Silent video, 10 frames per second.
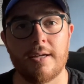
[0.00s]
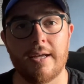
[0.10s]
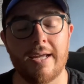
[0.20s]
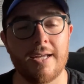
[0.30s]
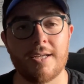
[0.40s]

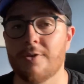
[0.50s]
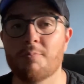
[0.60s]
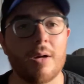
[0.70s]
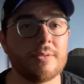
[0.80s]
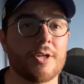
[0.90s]
And you've
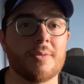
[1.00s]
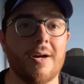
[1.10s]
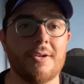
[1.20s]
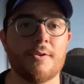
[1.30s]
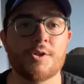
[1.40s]
probably heard
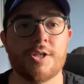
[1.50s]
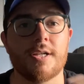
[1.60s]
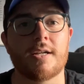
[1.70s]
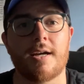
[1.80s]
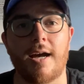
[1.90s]
about Notion.
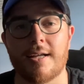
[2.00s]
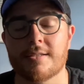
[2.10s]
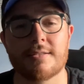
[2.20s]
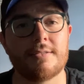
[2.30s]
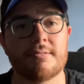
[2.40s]

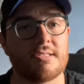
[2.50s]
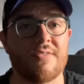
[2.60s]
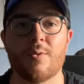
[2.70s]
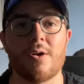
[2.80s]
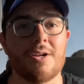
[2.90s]
It's
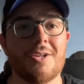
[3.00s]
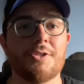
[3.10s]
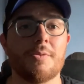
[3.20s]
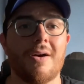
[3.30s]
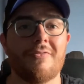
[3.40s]
everywhere on
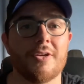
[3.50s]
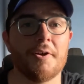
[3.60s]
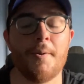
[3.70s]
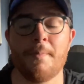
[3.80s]
YouTube, I feel.